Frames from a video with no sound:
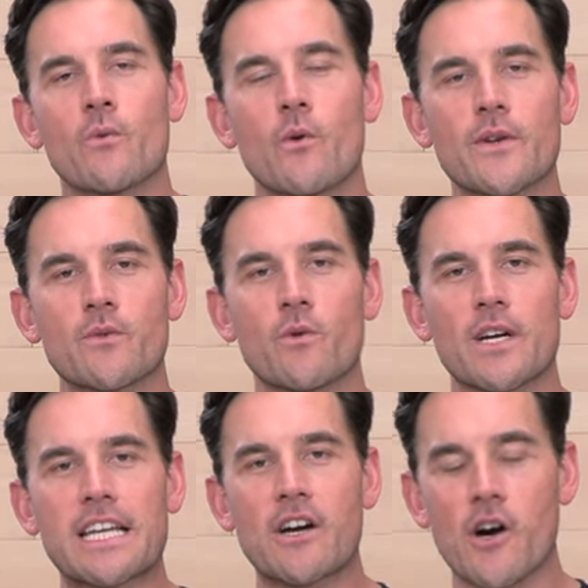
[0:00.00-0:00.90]
We're always
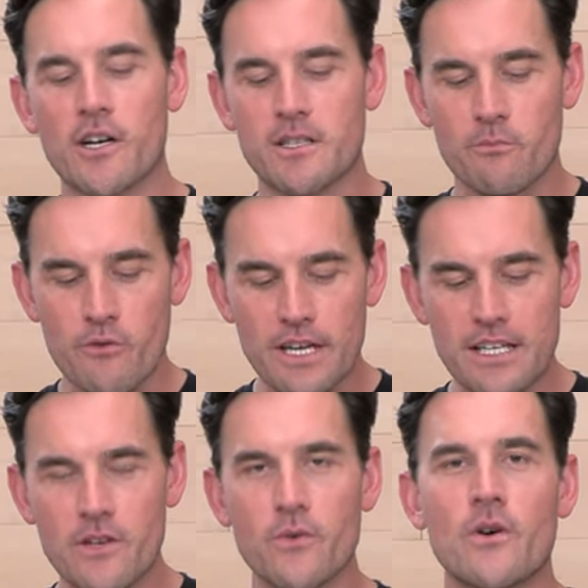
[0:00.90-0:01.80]
working hard to bring
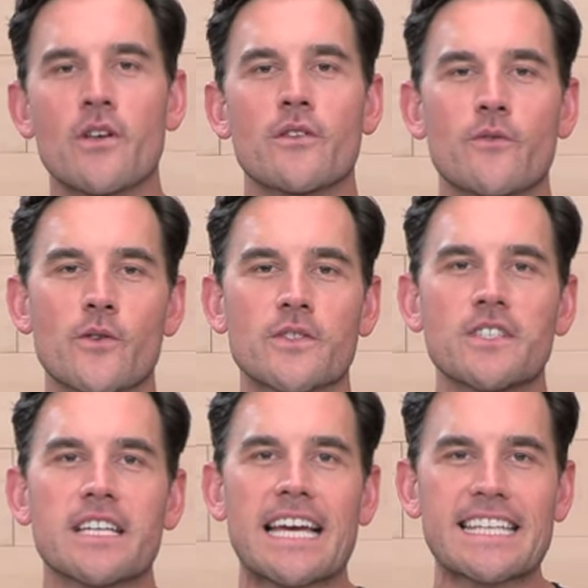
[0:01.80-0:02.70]
you the first
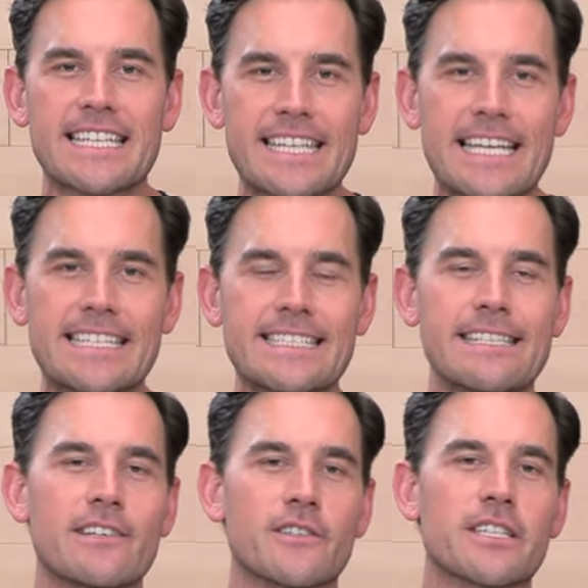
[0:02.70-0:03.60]
look at the latest
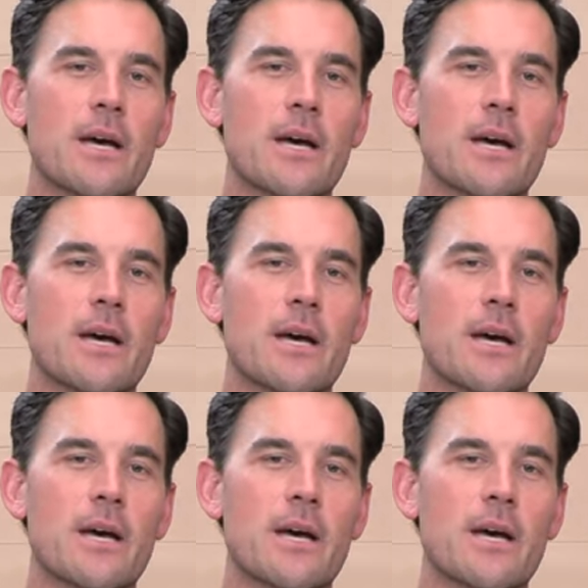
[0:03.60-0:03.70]
gear